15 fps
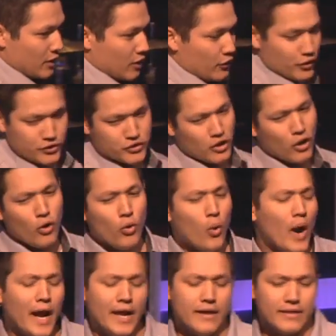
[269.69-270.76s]
There's no
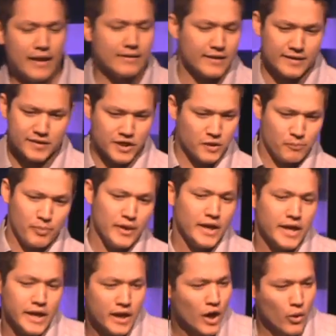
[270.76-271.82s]
way that this could
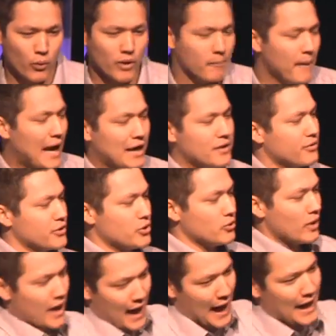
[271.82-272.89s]
be what
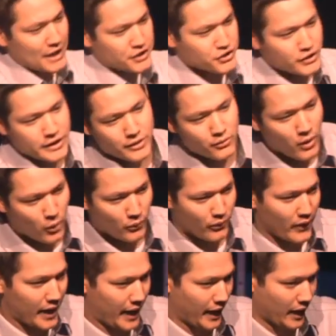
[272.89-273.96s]
Matthew actually wrote
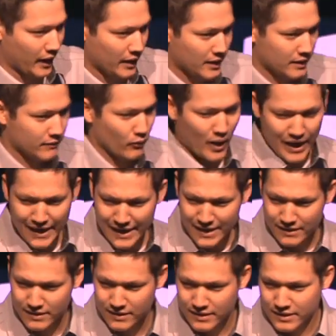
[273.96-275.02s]
then, right?
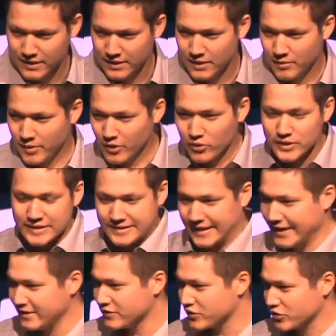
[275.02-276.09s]
I mean, it only
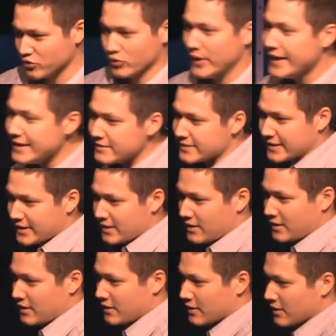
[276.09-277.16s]
stands to
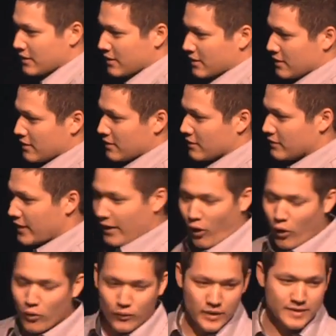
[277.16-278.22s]
reason that
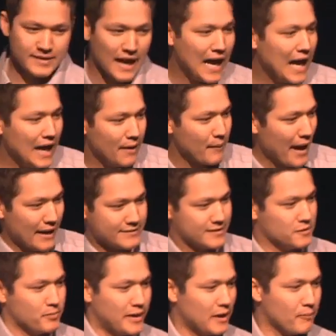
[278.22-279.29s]
over time, as
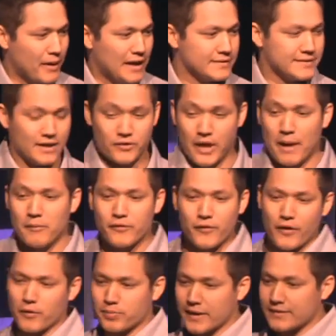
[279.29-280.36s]
it's being passed down, how many of
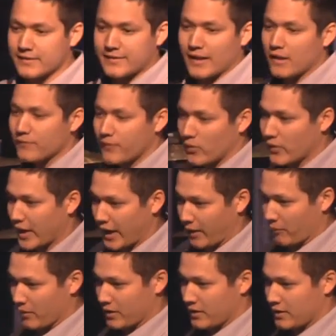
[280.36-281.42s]
you ever played the telephone game?